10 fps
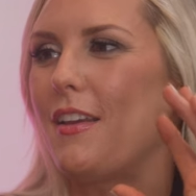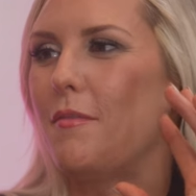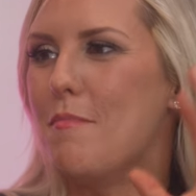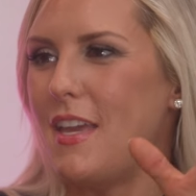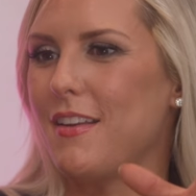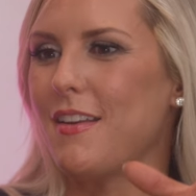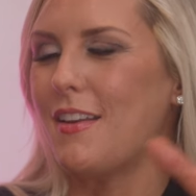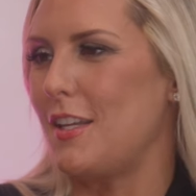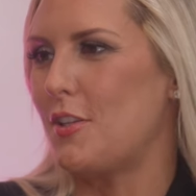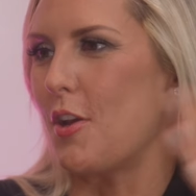men
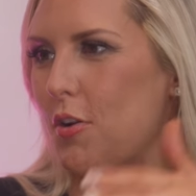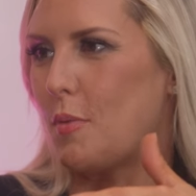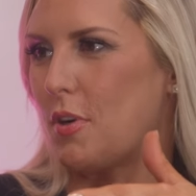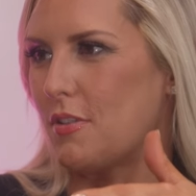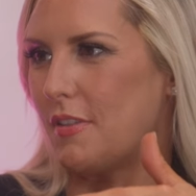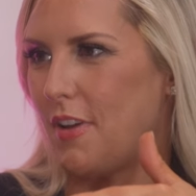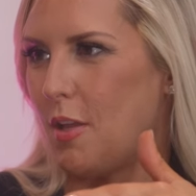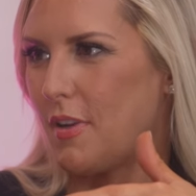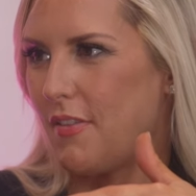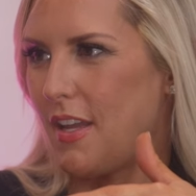need to go to personal
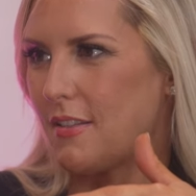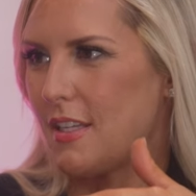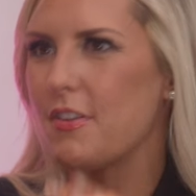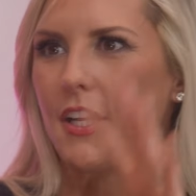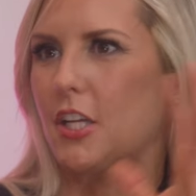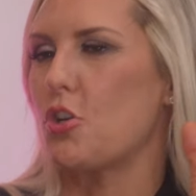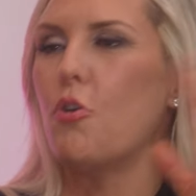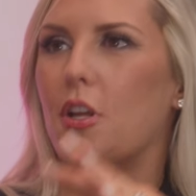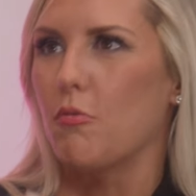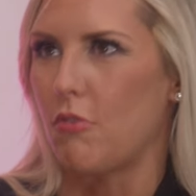development events, even like a
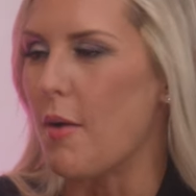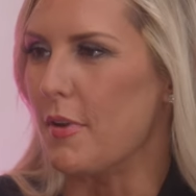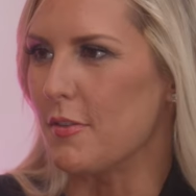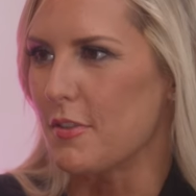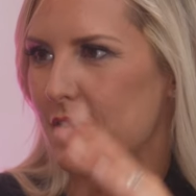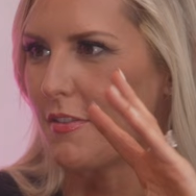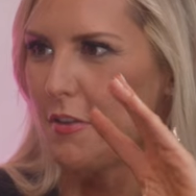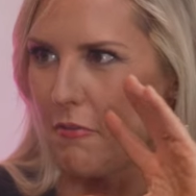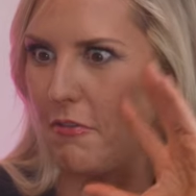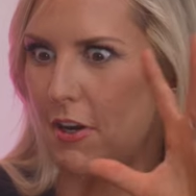Tony Robbins, which is
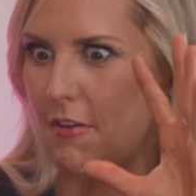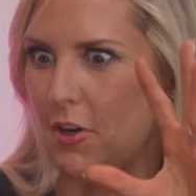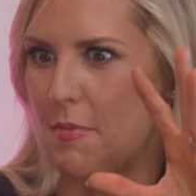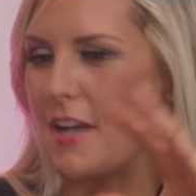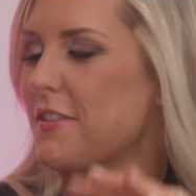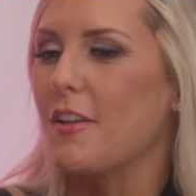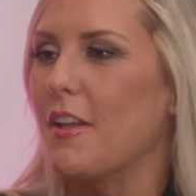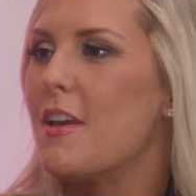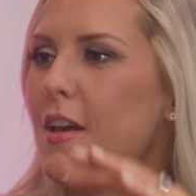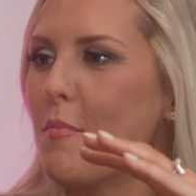very, very
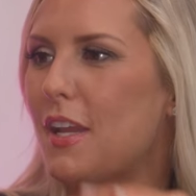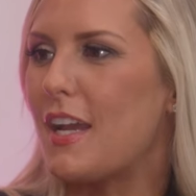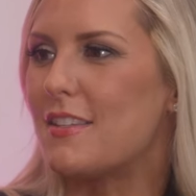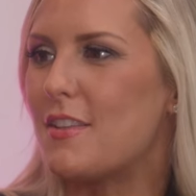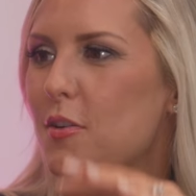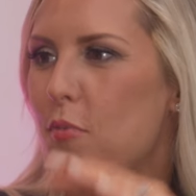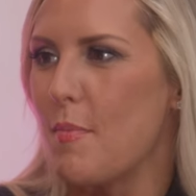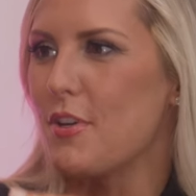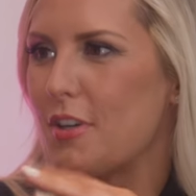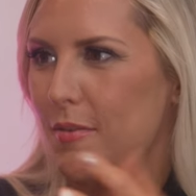masculine, because the
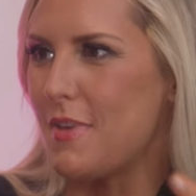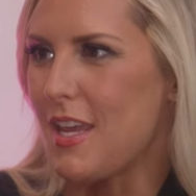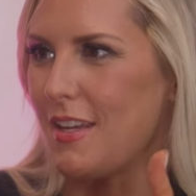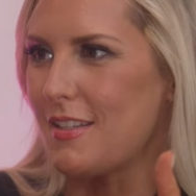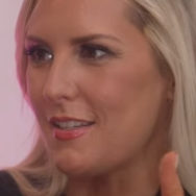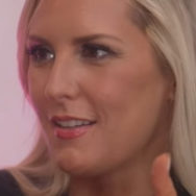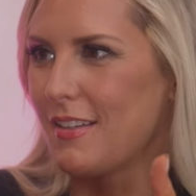women you're going to meet.